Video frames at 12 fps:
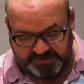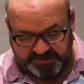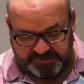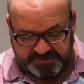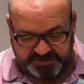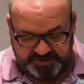
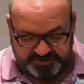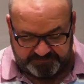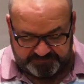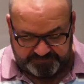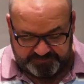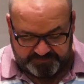
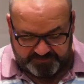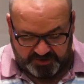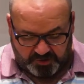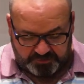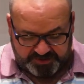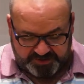See,
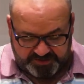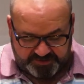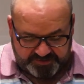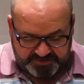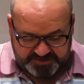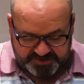holding it
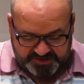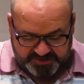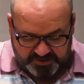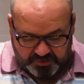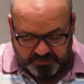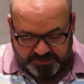at this
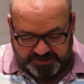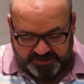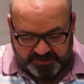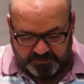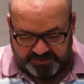slightly awkward angle,